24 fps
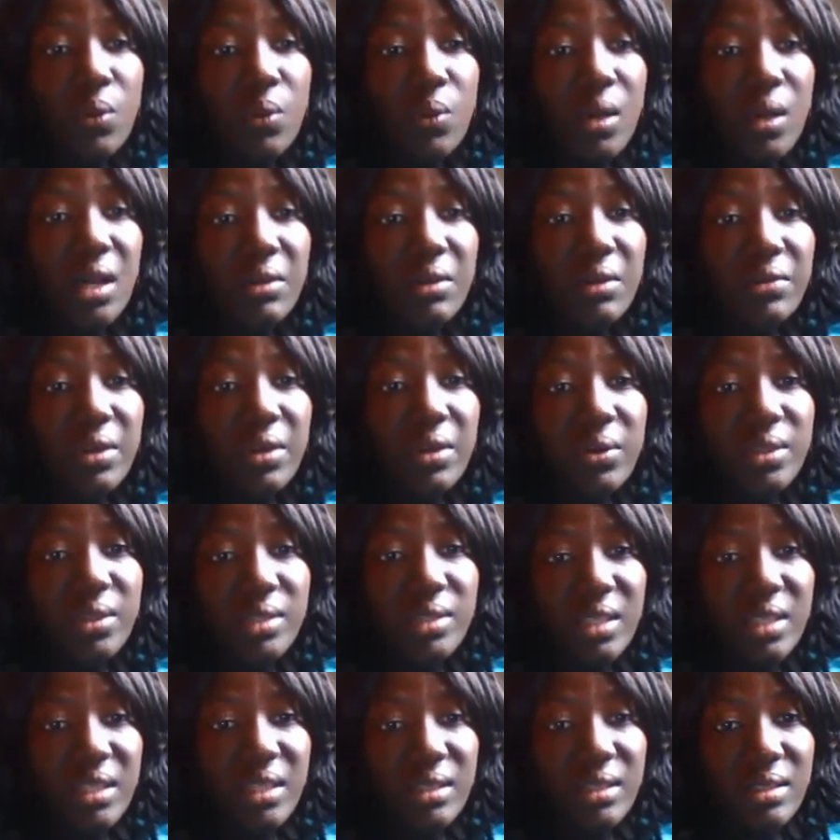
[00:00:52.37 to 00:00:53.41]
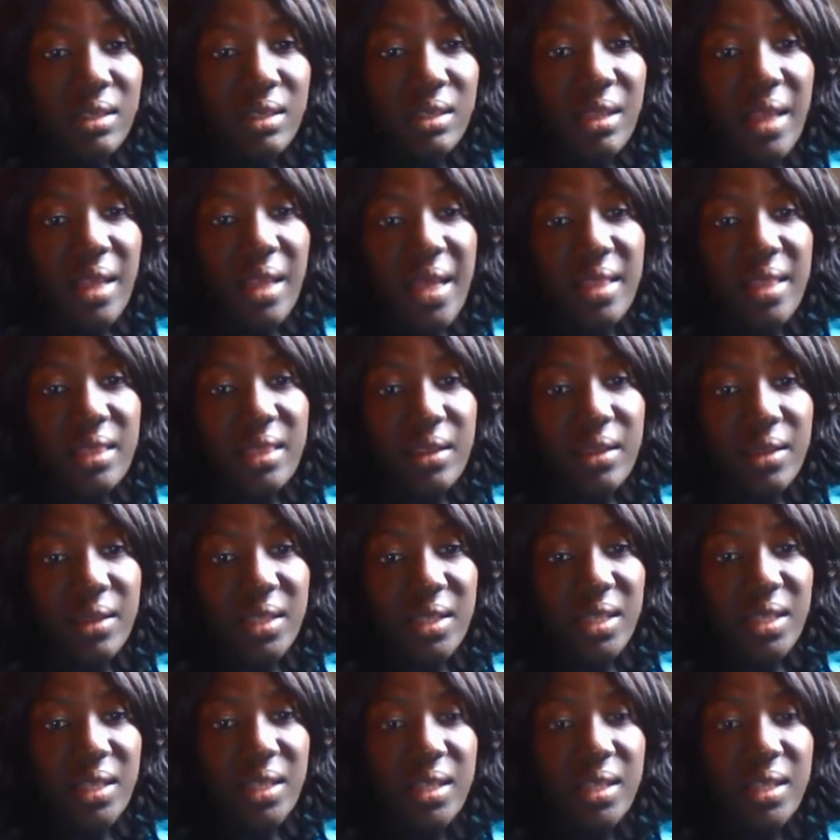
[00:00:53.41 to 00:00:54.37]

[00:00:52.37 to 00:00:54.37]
while Vygotsky's are not.